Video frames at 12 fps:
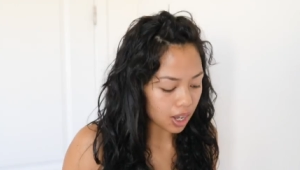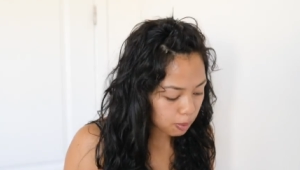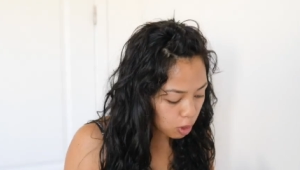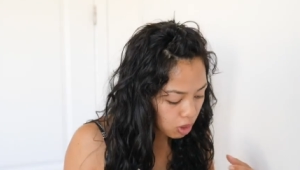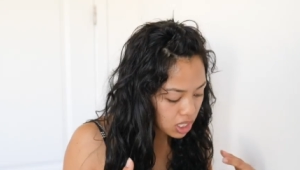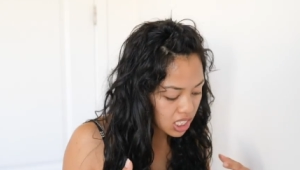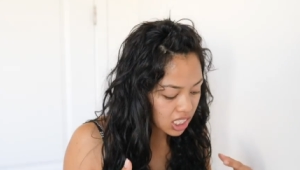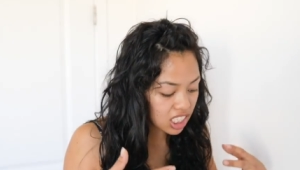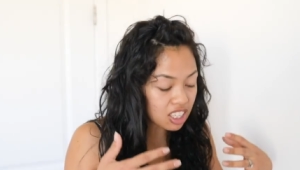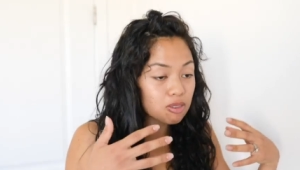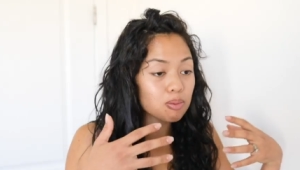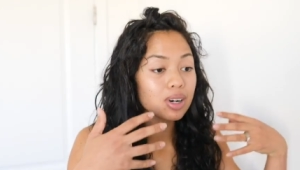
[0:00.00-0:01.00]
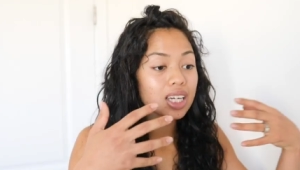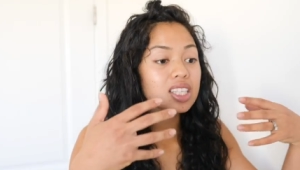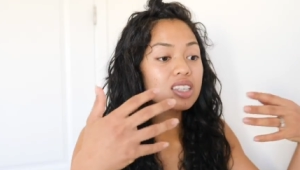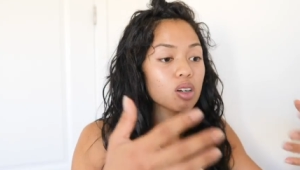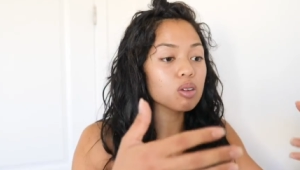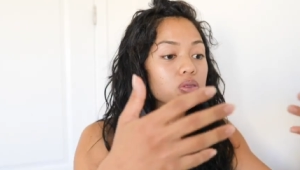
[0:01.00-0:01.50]
I'm going to give
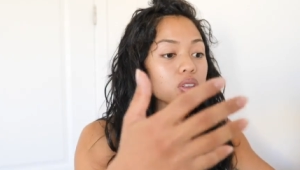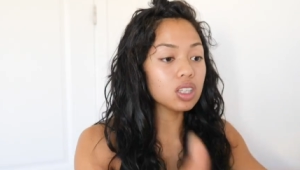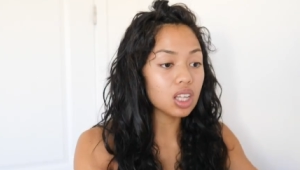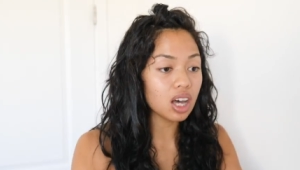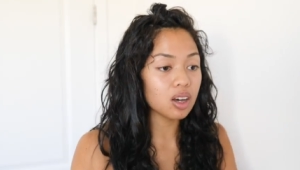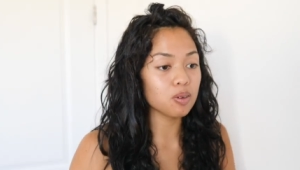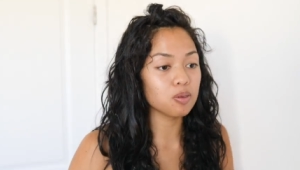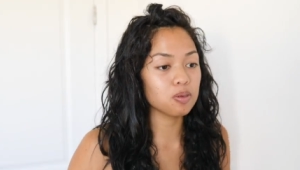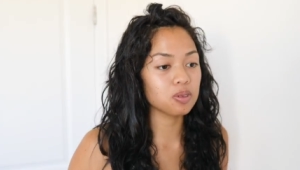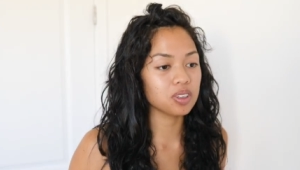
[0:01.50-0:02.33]
myself love.